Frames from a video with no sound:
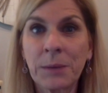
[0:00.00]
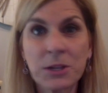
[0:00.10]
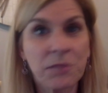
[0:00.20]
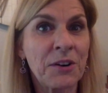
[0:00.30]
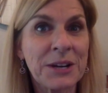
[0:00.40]
bunch
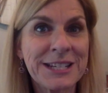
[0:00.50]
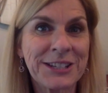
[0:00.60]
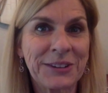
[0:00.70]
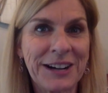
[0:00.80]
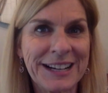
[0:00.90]
of
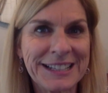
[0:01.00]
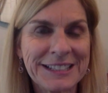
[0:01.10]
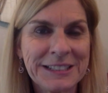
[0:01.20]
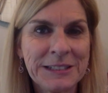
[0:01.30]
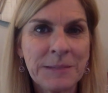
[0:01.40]
furniture on,
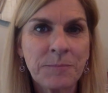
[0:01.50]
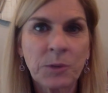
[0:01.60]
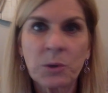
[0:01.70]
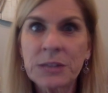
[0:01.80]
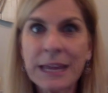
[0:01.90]

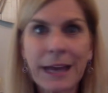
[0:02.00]
or take